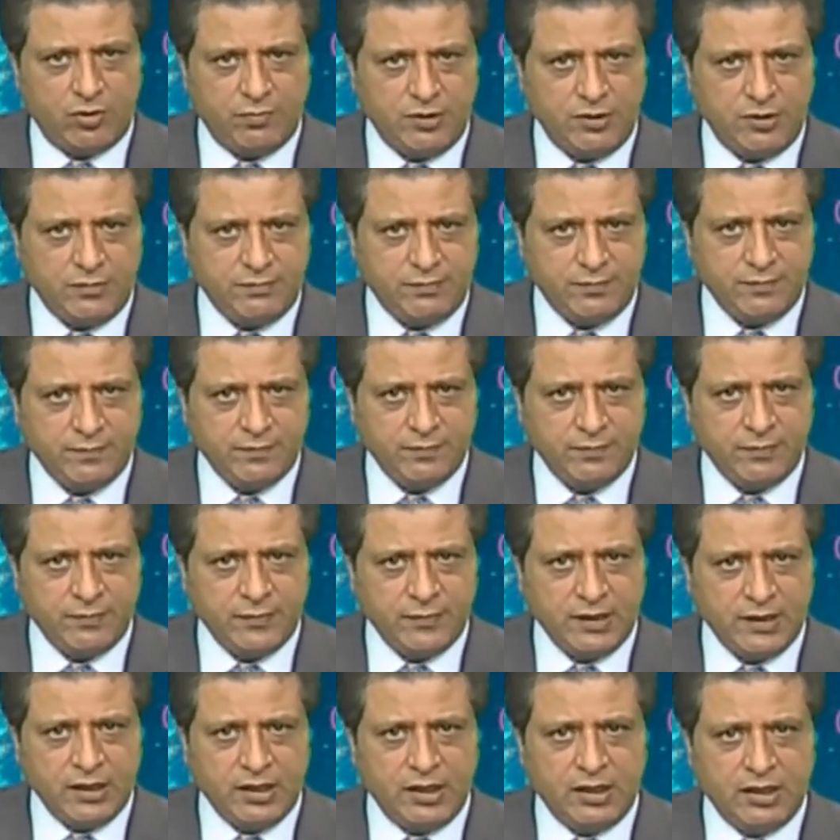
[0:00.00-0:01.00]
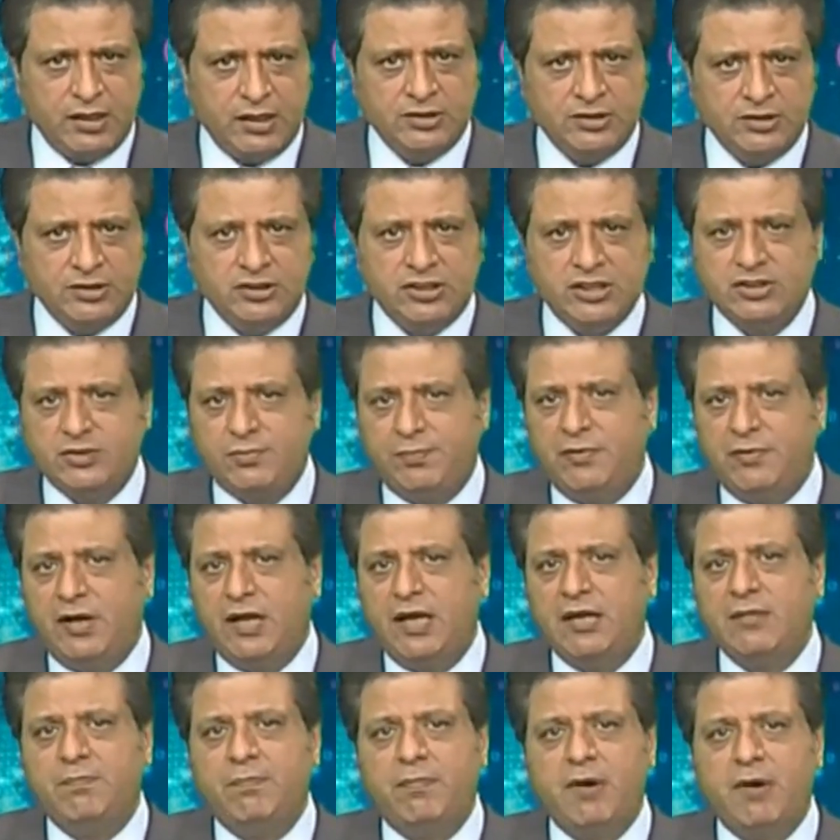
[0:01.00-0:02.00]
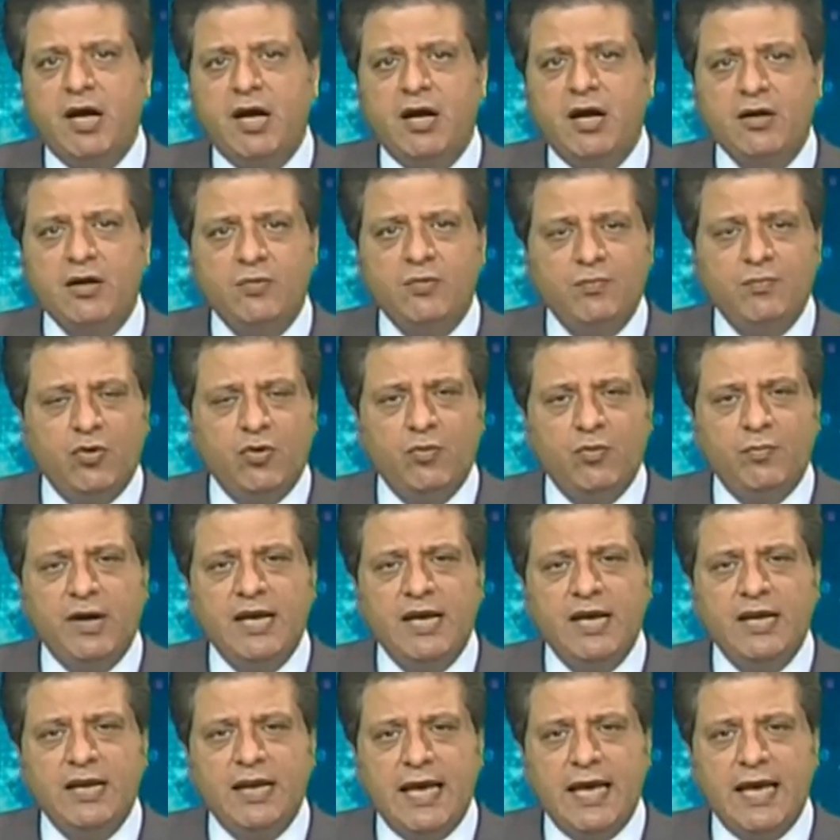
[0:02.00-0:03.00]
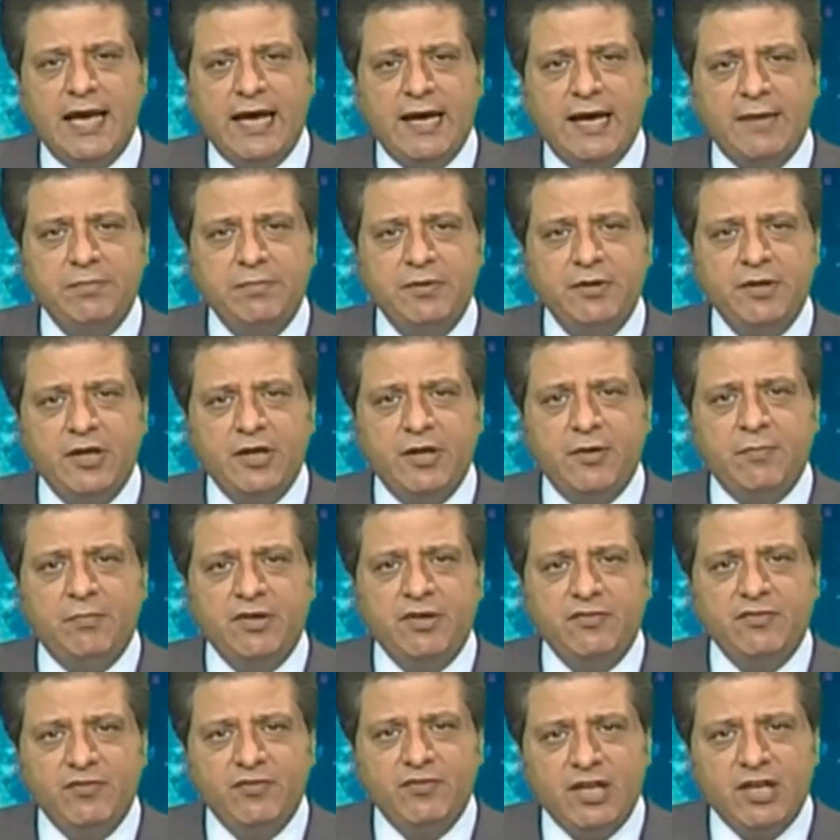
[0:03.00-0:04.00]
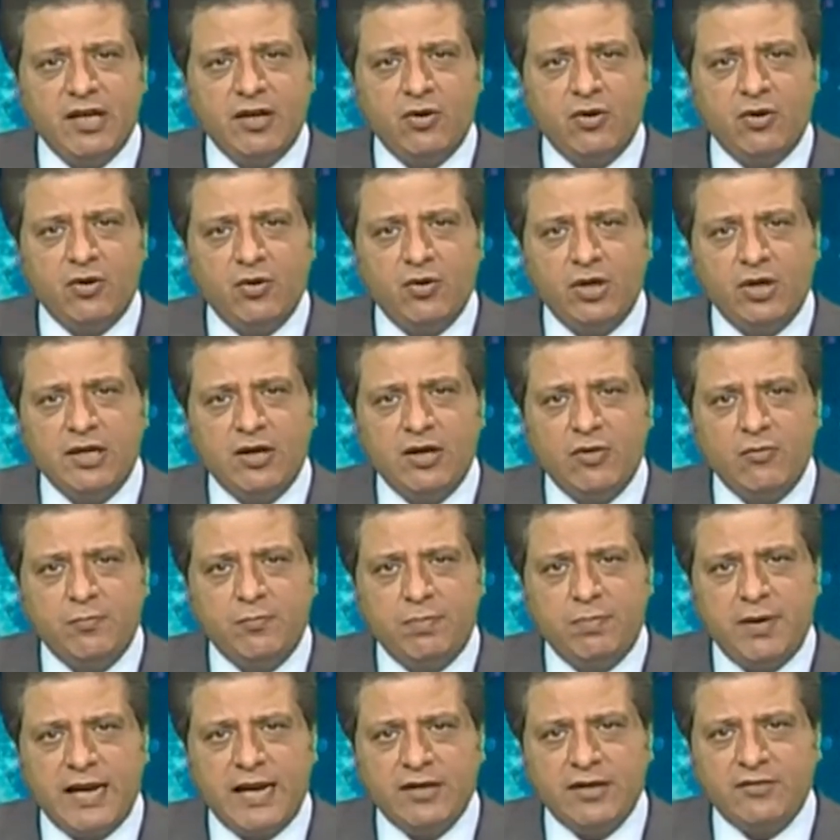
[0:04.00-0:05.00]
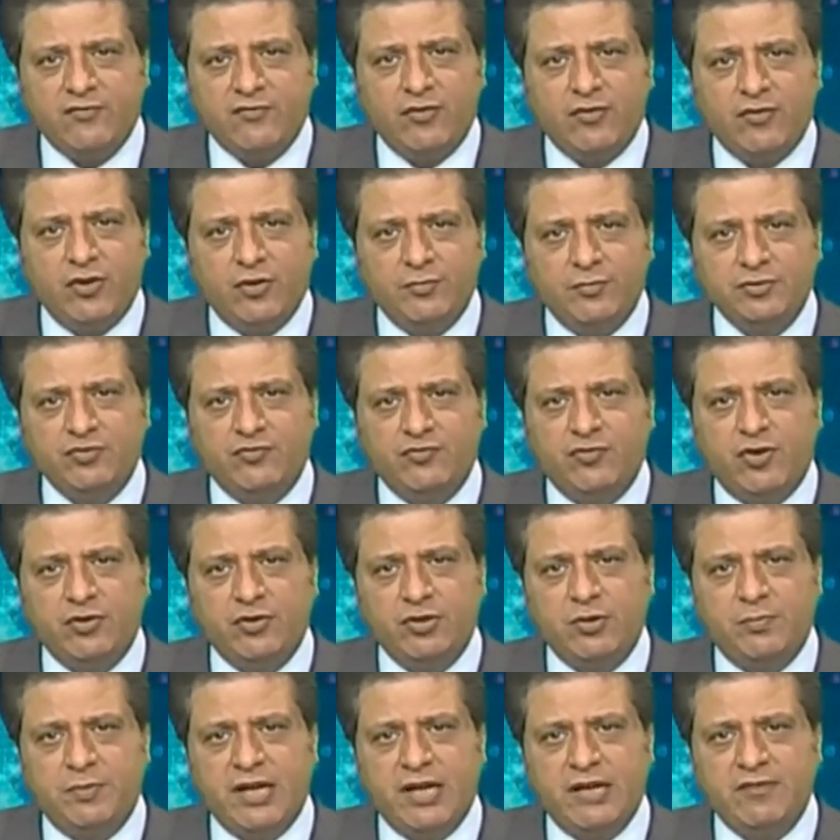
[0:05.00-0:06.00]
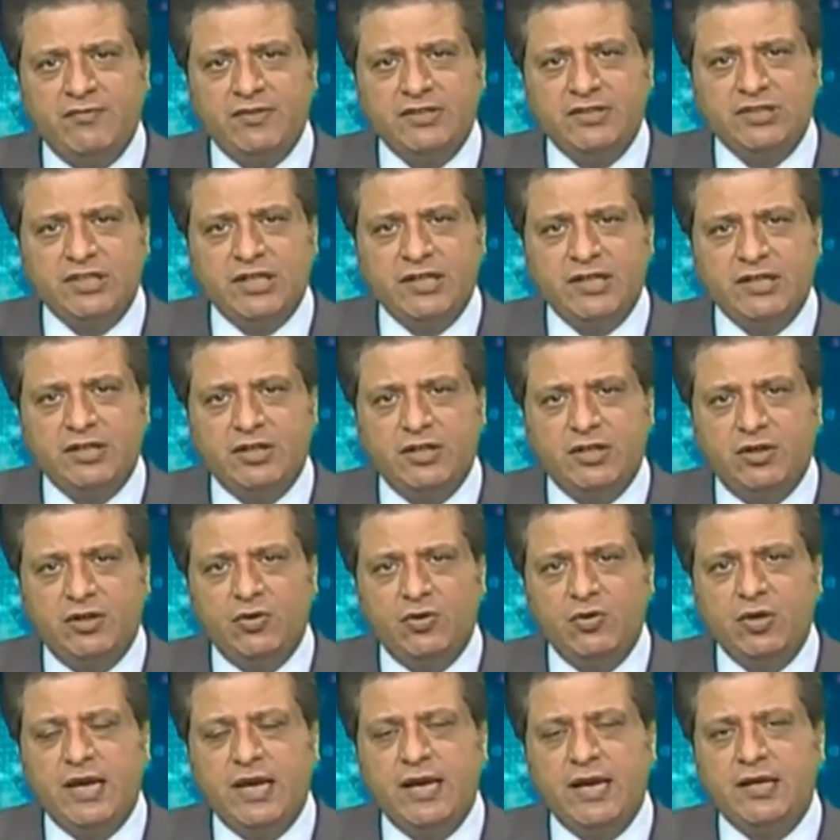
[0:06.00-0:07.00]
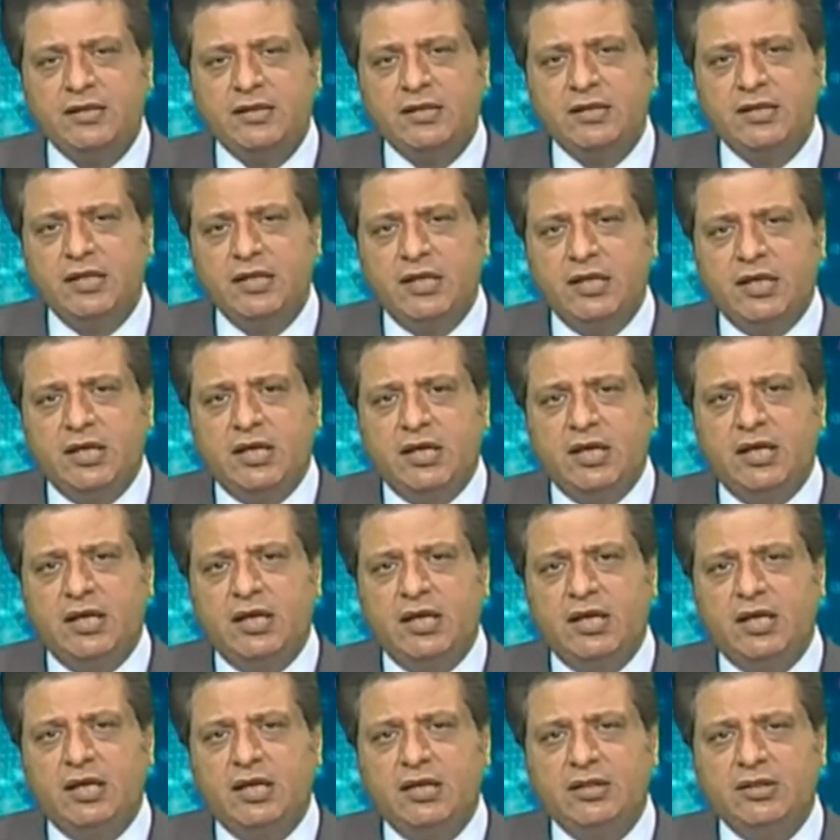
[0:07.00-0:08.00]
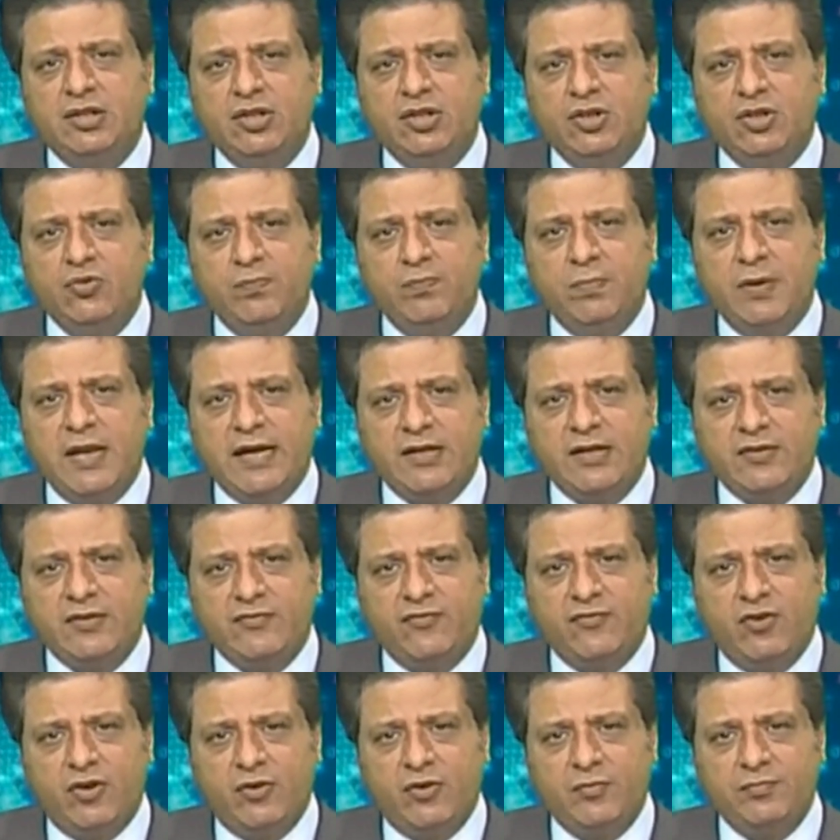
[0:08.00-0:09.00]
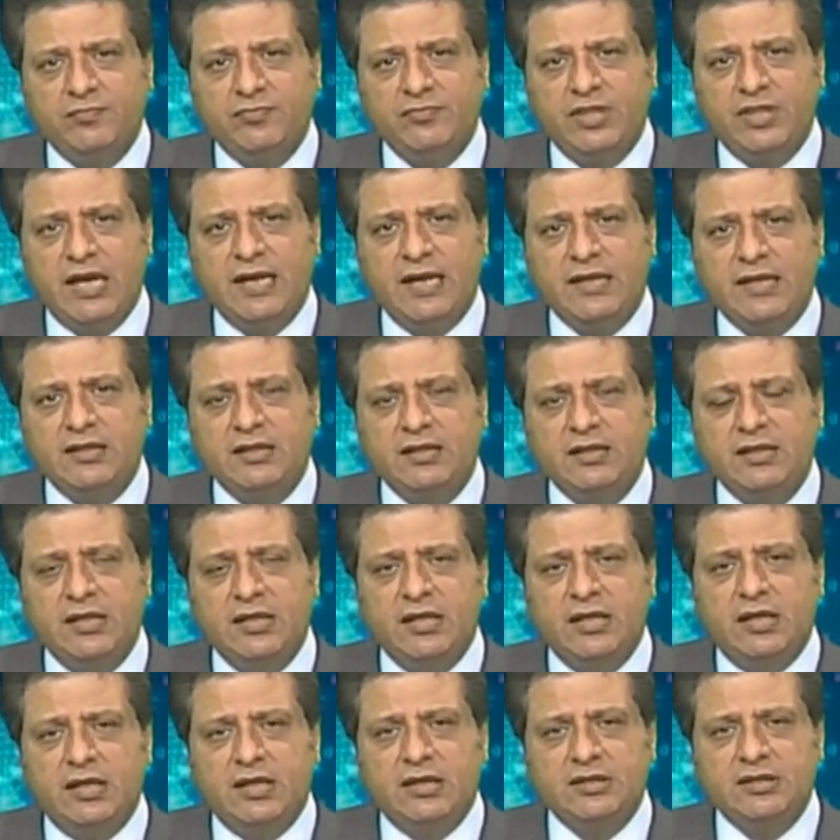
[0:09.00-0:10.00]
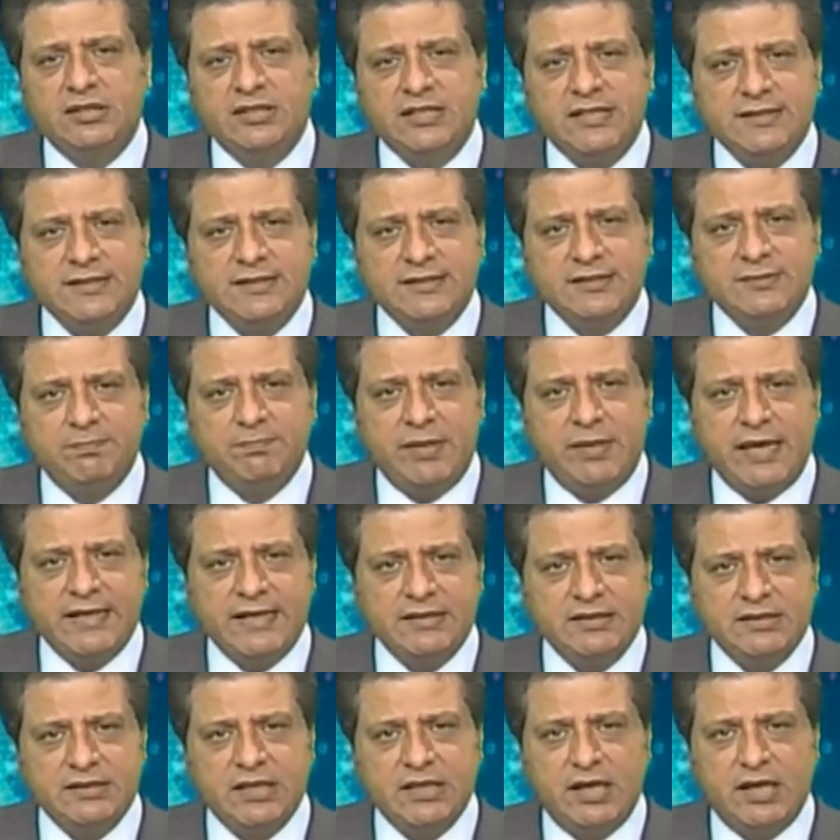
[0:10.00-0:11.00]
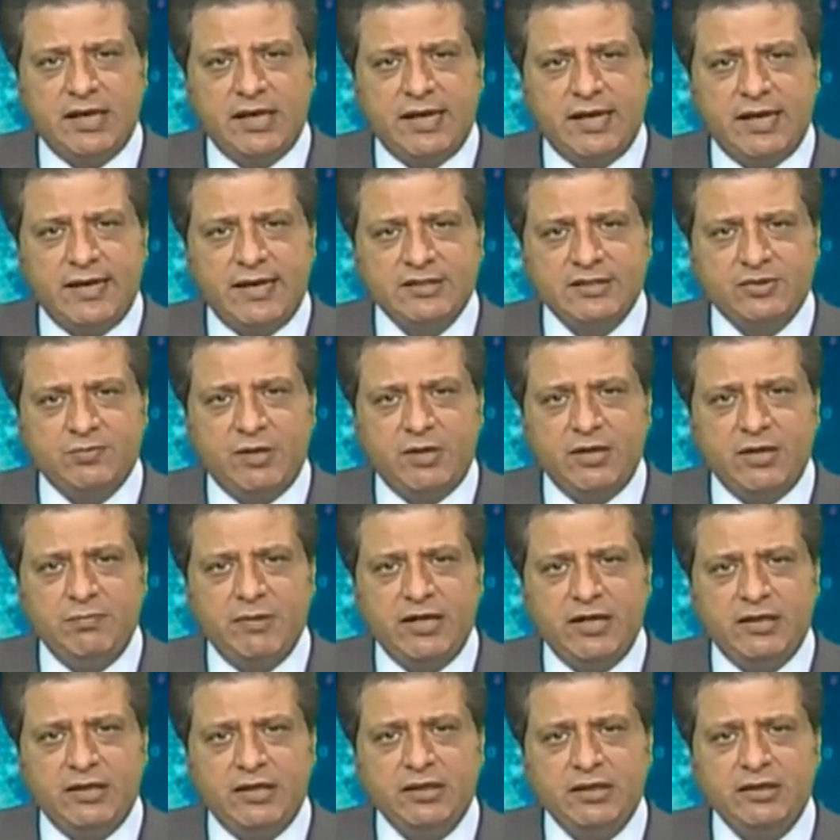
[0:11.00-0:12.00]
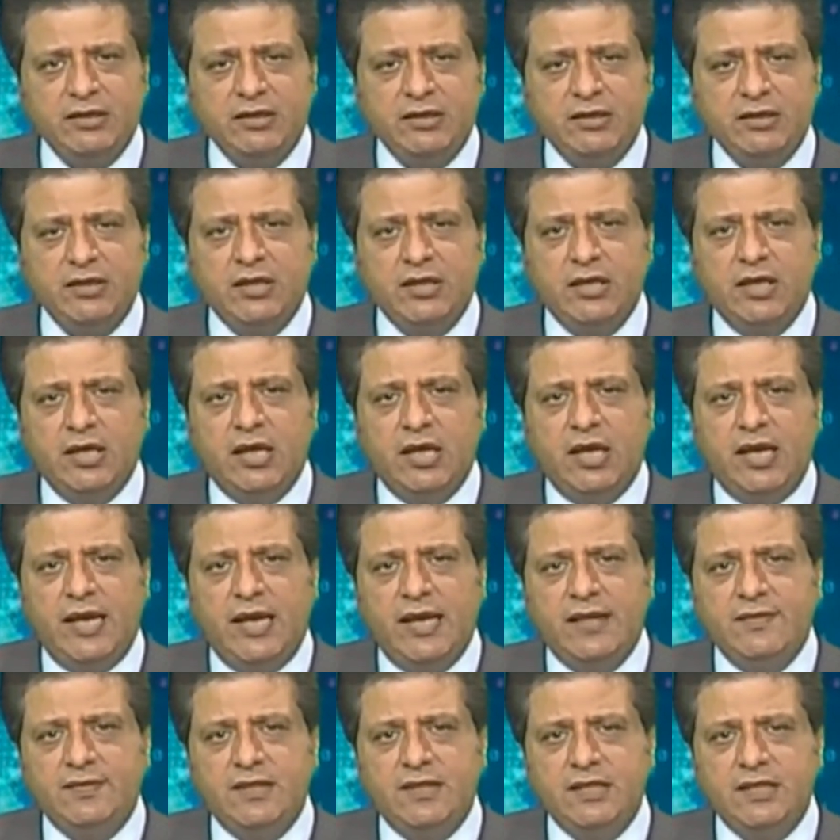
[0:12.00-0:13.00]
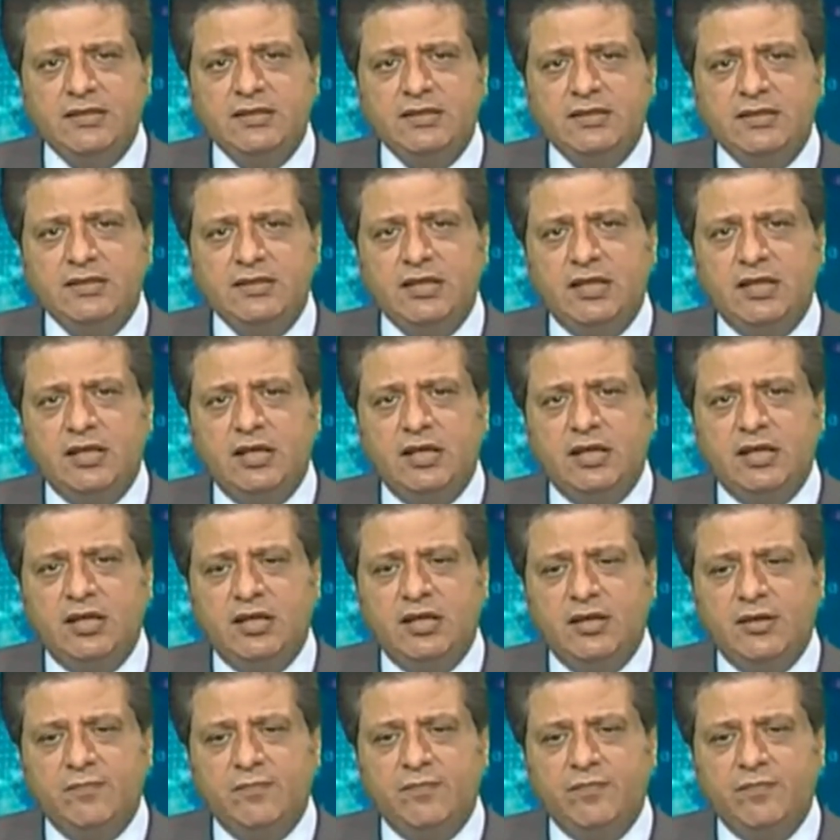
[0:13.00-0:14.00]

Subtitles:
or problem, just like Park mobile app. But we are rolling out platforms for the private sector. Look at the new platform that 6 banks are experimenting. And this